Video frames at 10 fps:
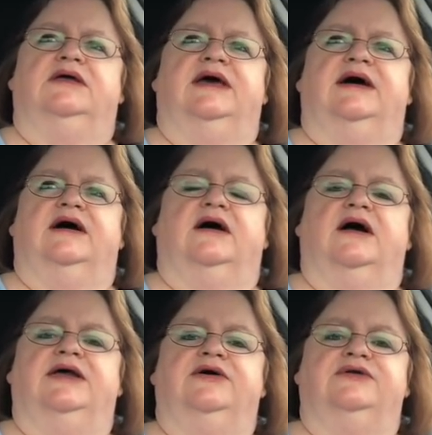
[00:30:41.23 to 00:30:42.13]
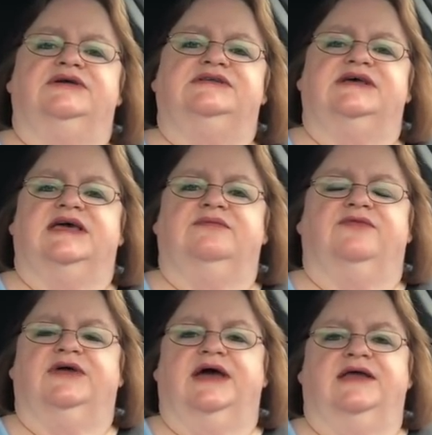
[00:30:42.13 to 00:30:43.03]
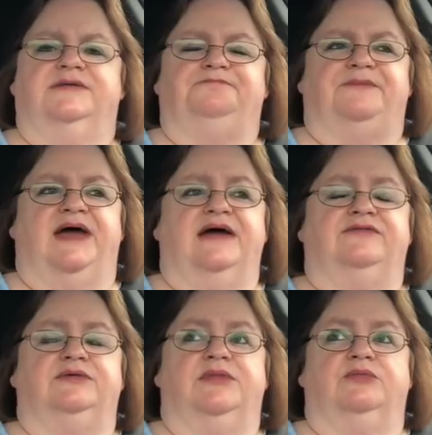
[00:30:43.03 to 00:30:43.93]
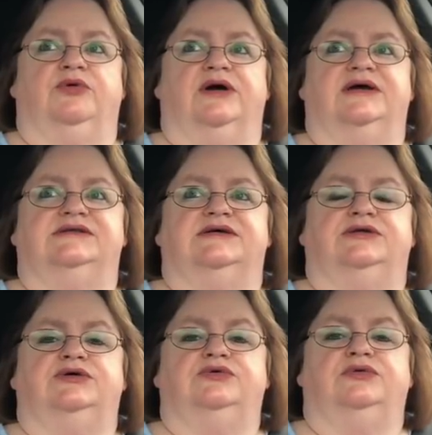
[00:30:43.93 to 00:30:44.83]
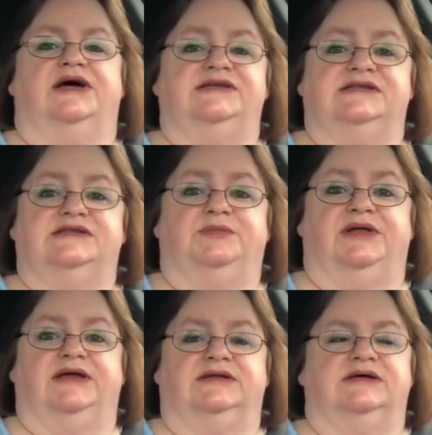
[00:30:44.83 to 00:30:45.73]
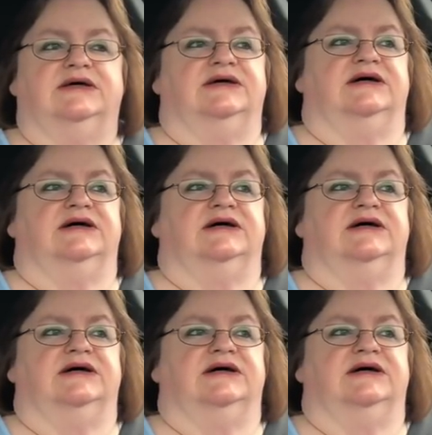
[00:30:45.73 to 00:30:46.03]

yeah, I noticed, I keep forgetting, I have to memorize a new license plate.